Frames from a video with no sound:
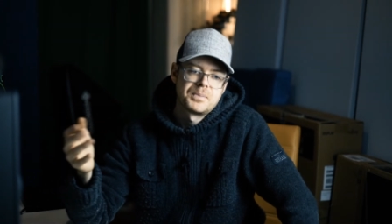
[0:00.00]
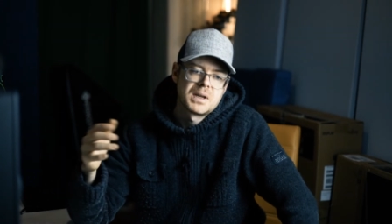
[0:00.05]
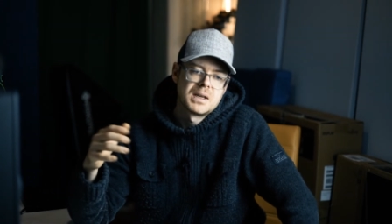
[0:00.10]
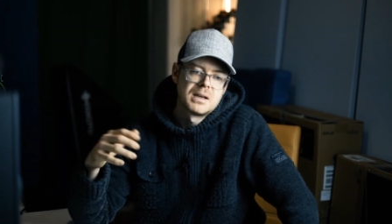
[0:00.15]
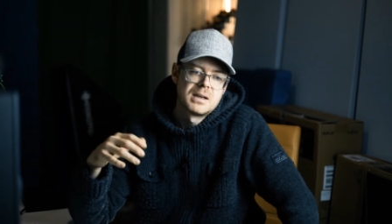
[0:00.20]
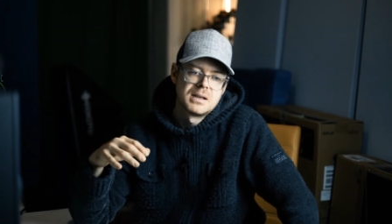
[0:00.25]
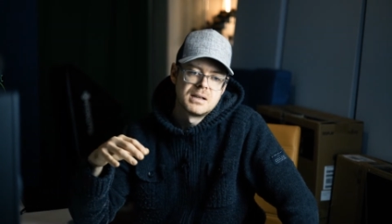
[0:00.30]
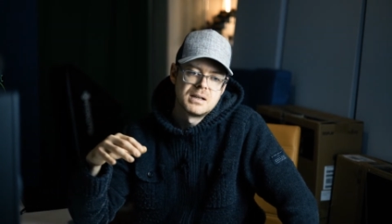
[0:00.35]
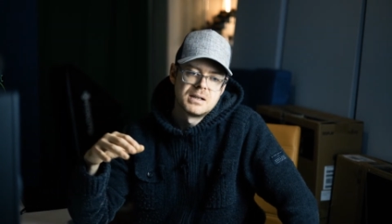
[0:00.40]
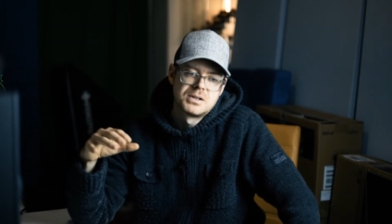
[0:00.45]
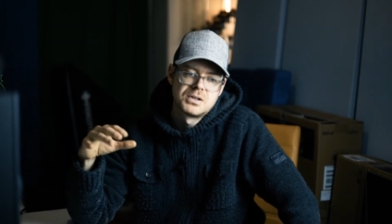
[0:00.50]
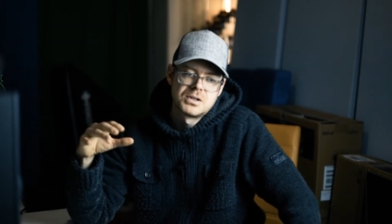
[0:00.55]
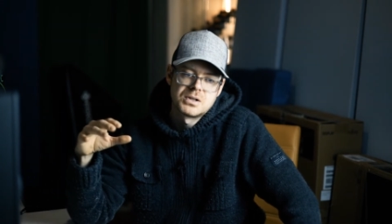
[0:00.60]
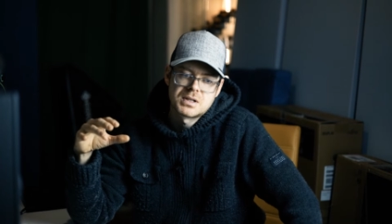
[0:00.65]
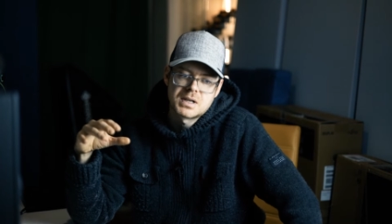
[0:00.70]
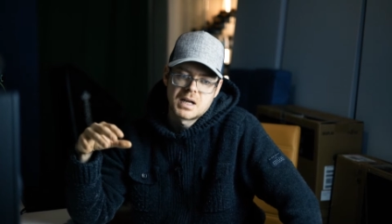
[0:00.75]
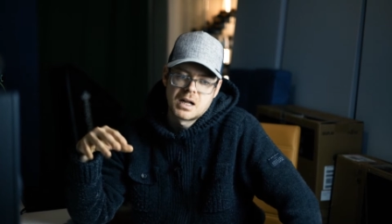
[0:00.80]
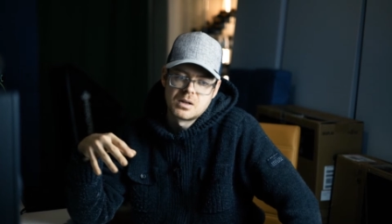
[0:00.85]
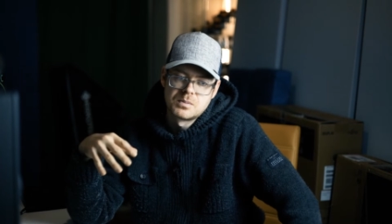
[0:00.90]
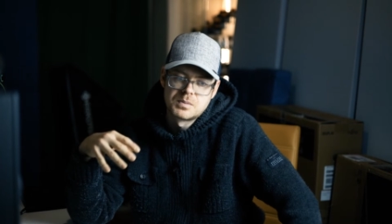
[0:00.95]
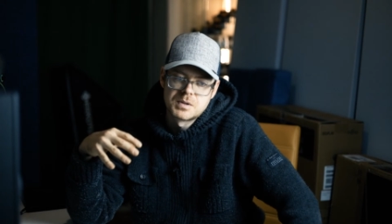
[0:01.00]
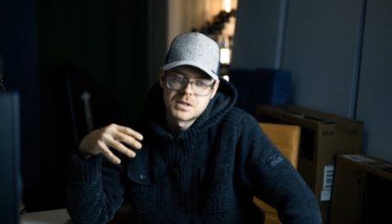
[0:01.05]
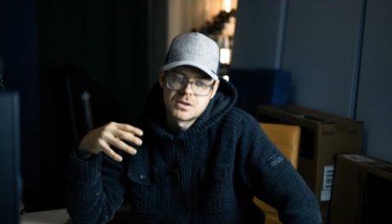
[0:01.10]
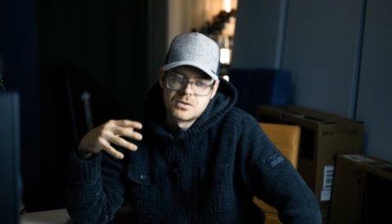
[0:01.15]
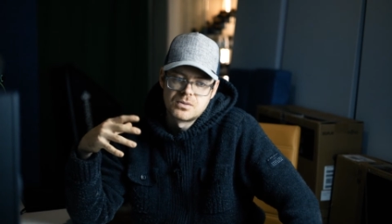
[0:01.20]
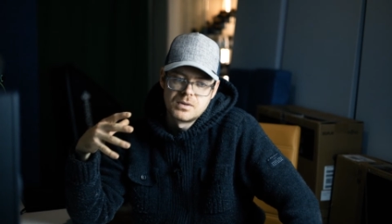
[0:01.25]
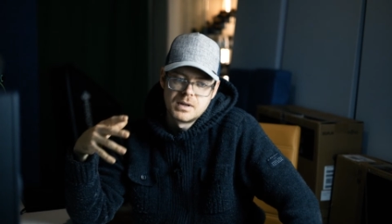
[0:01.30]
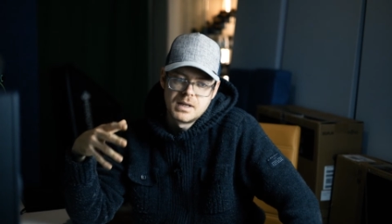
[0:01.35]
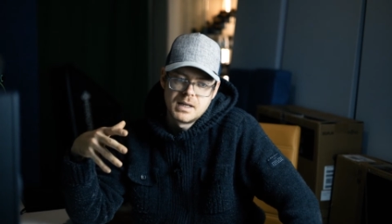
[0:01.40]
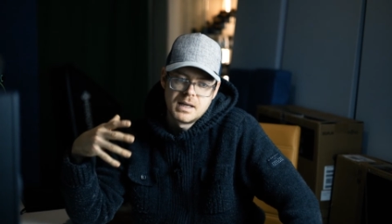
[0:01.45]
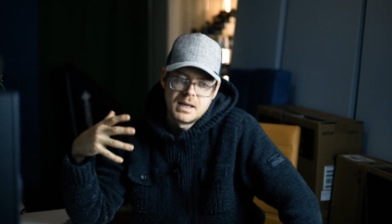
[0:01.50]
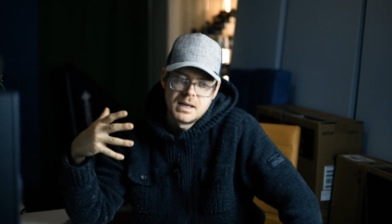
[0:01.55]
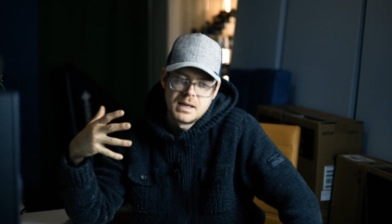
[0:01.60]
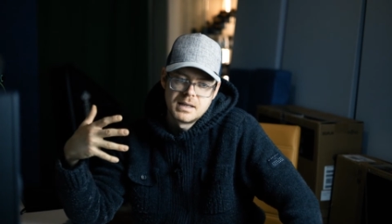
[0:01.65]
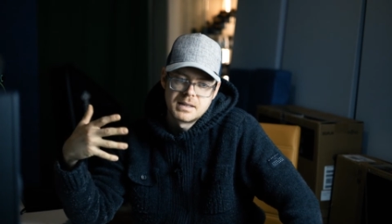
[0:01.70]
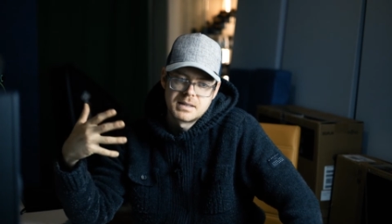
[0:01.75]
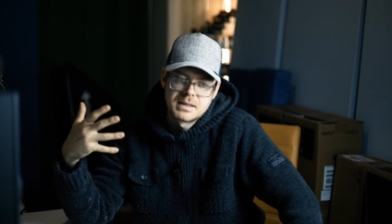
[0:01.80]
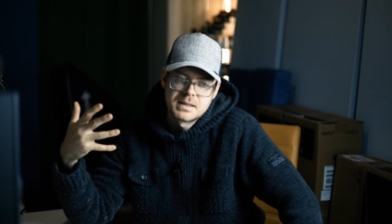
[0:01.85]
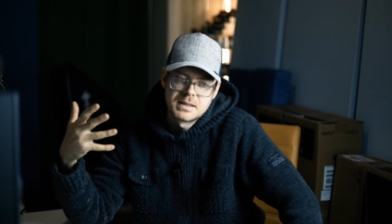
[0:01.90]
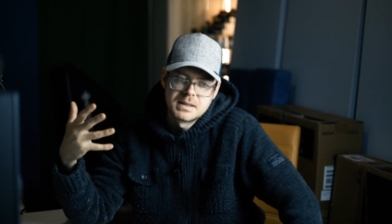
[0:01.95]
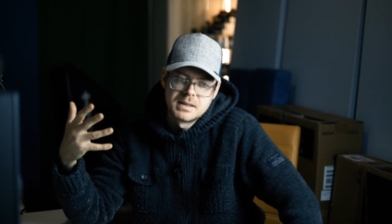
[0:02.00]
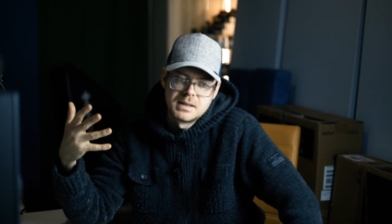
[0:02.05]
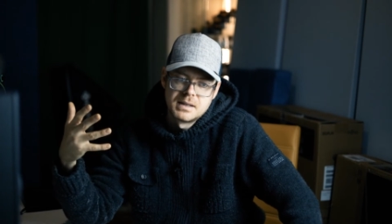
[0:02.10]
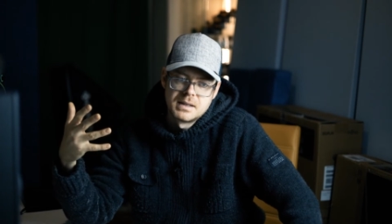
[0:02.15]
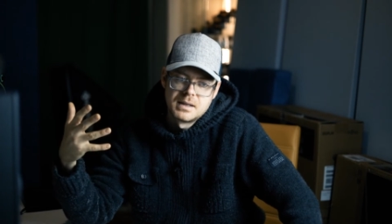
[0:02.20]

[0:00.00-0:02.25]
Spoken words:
it just helps create